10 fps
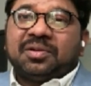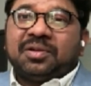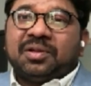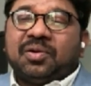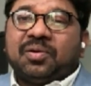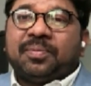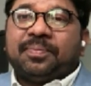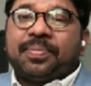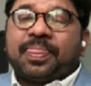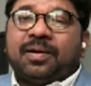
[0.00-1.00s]

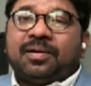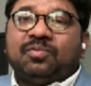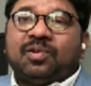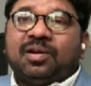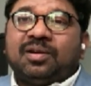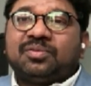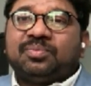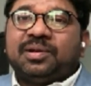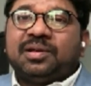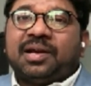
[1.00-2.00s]

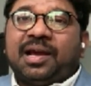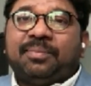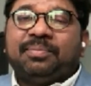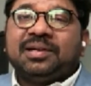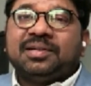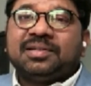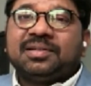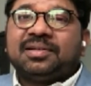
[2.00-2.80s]
advancement happened,